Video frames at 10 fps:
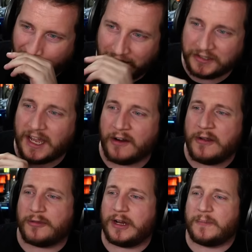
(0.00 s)
I just got a
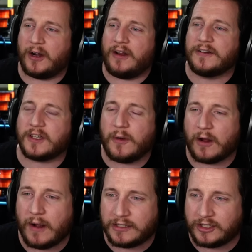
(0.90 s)
new three D printer. Here's a quick
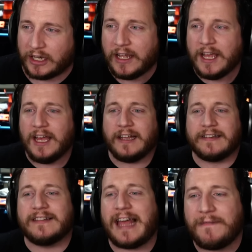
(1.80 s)
question.
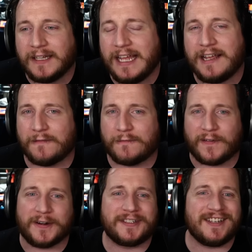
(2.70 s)
Leveling
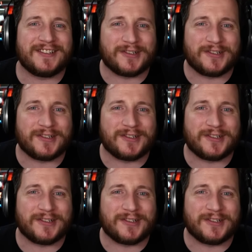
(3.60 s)
versus